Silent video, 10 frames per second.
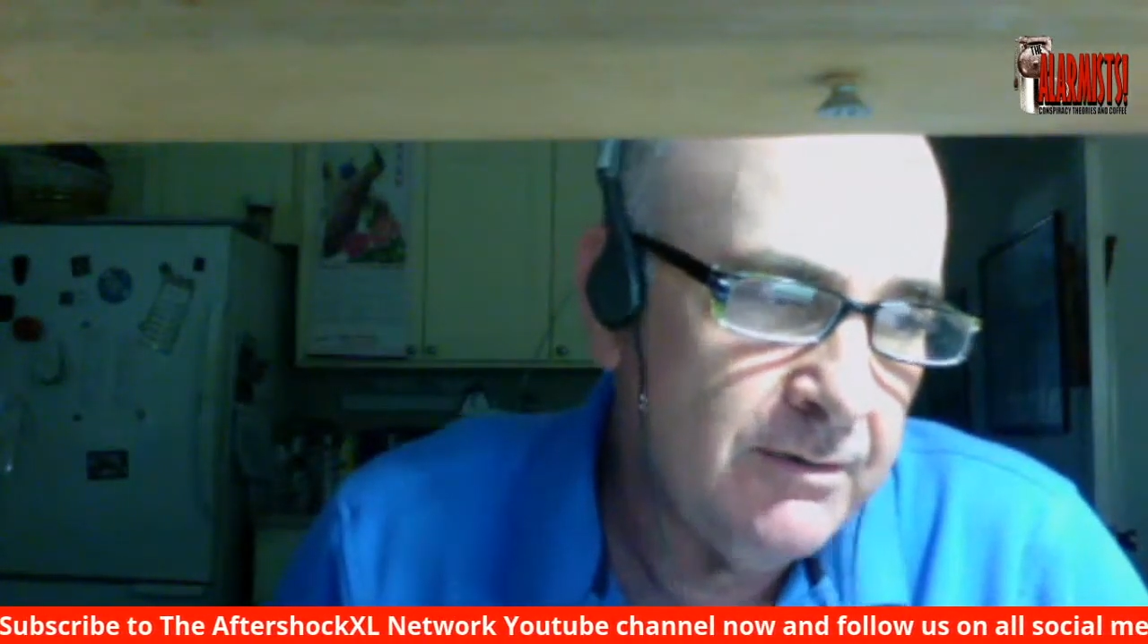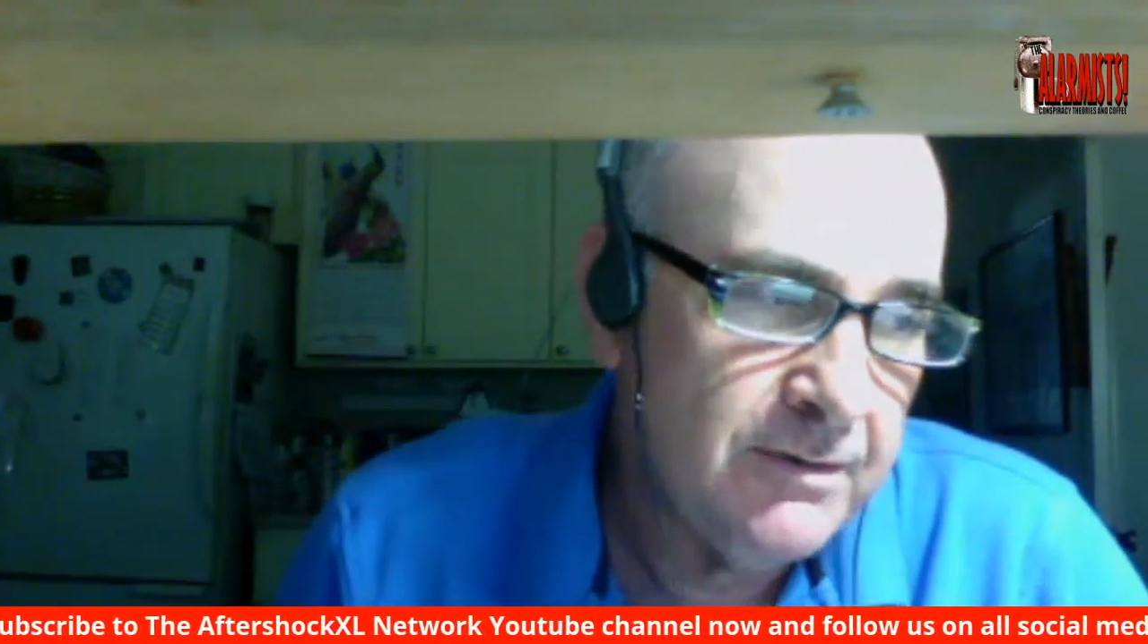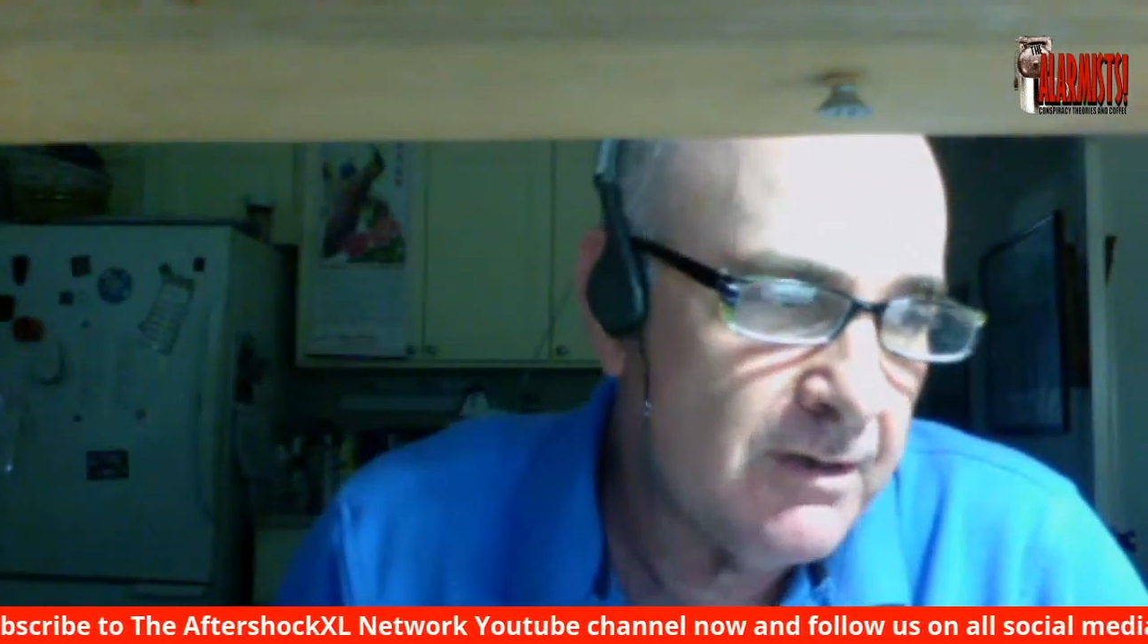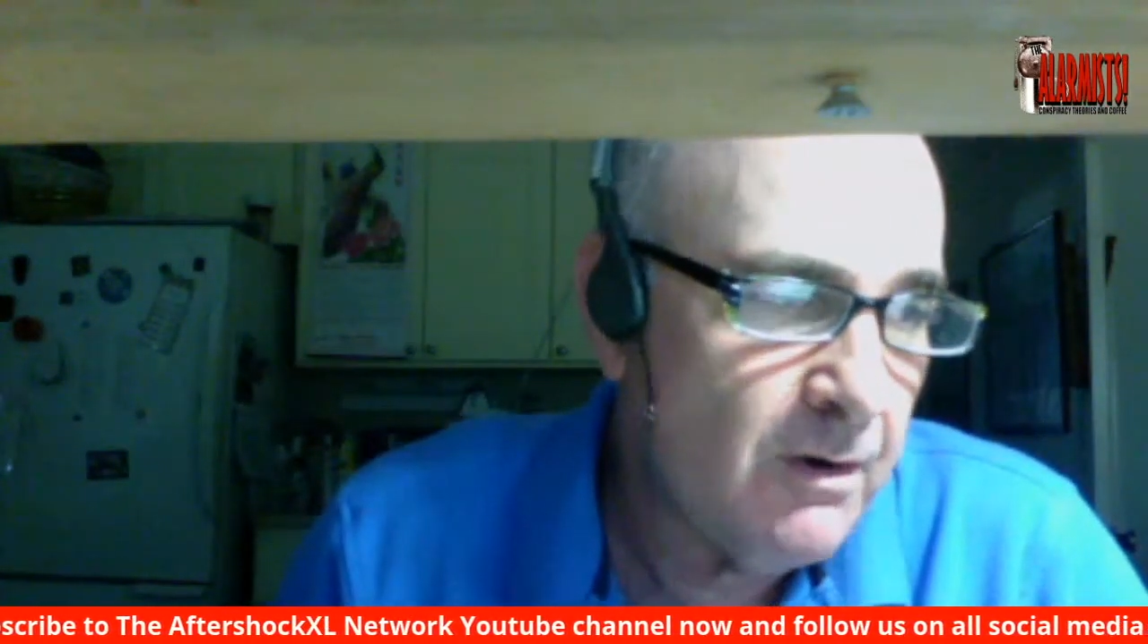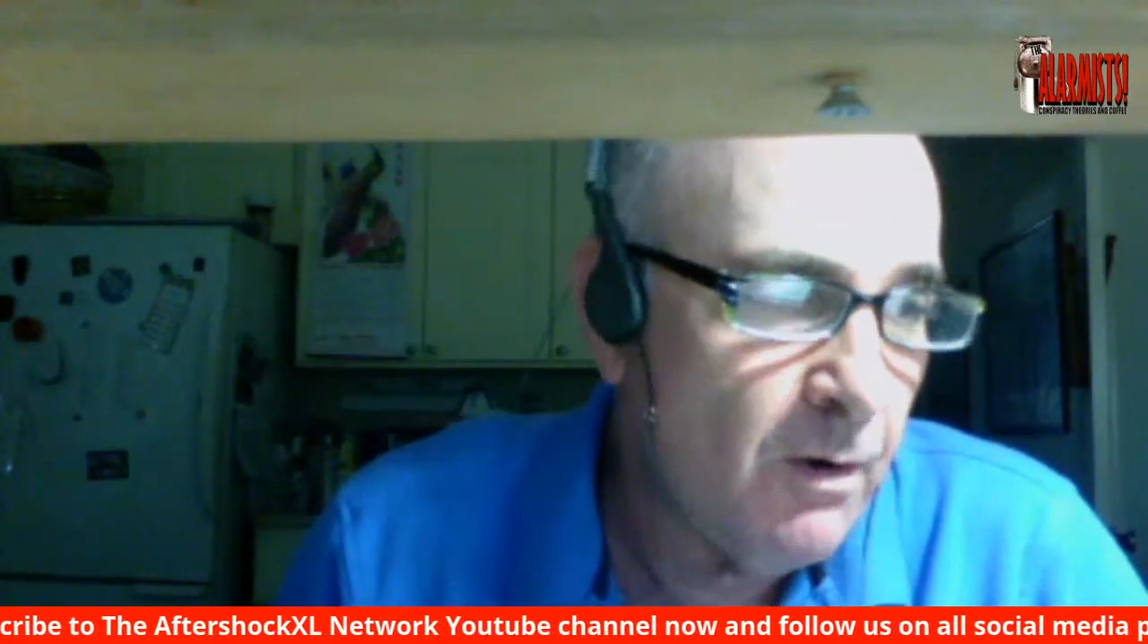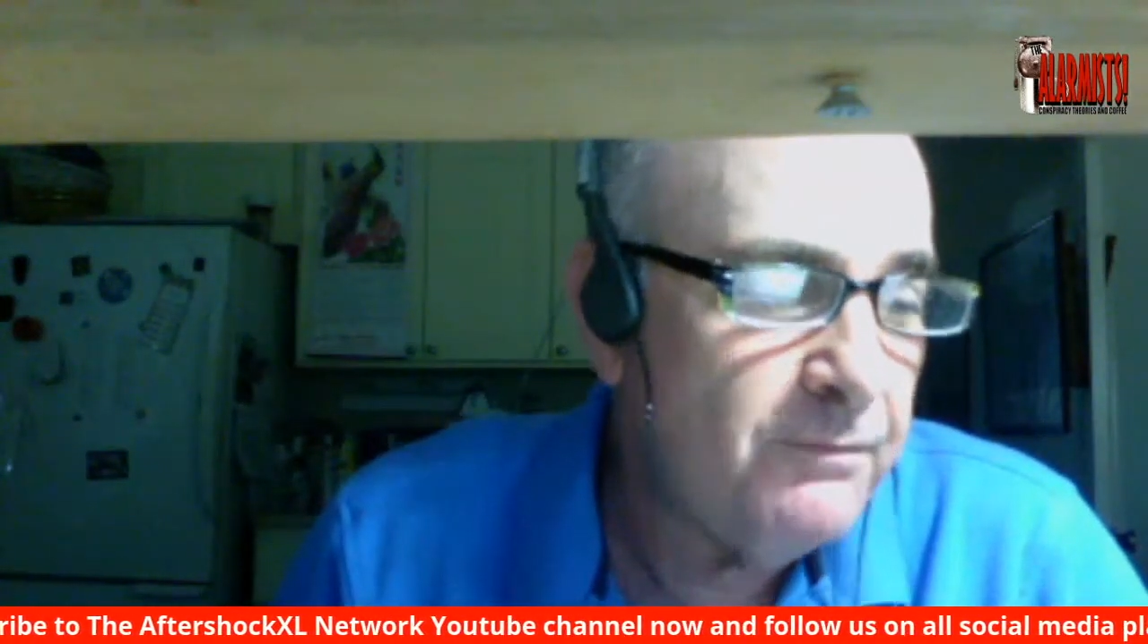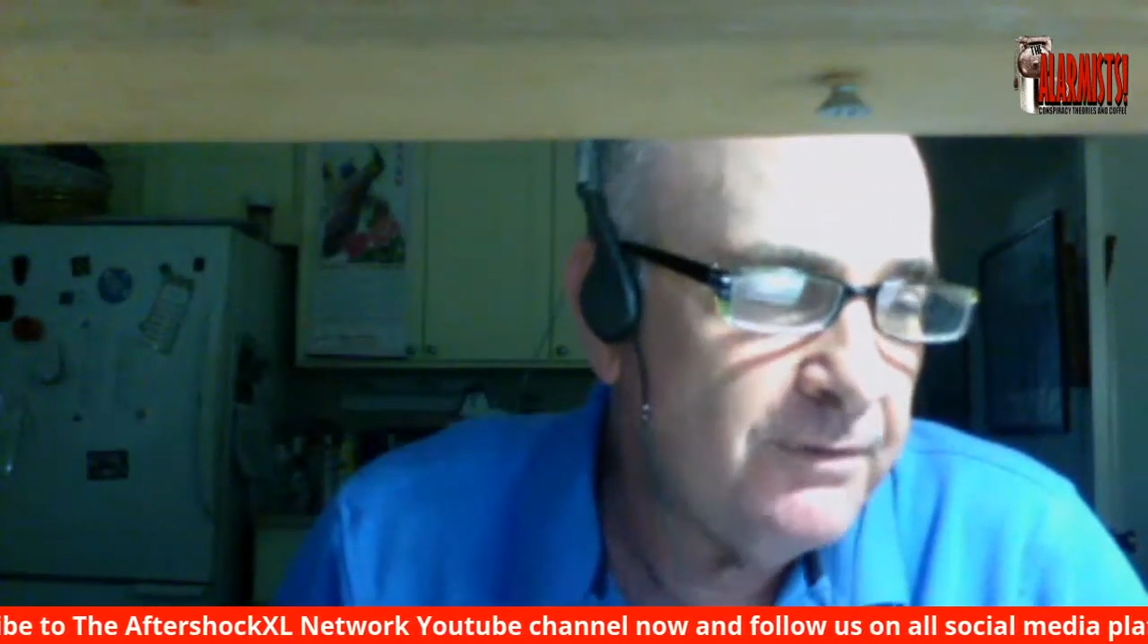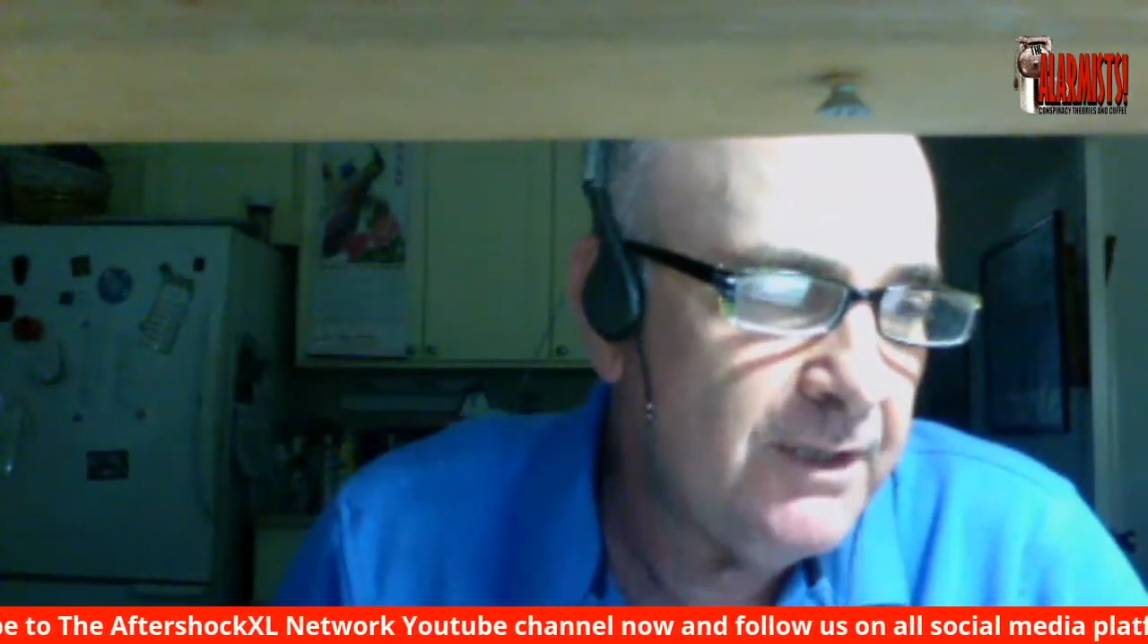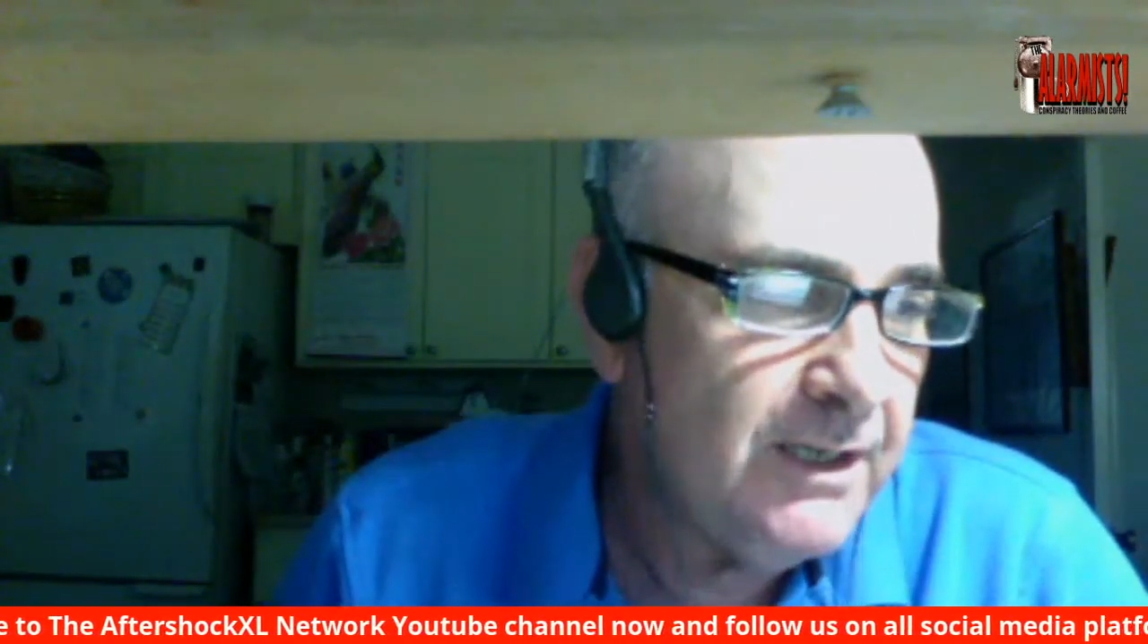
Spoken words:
And hopefully,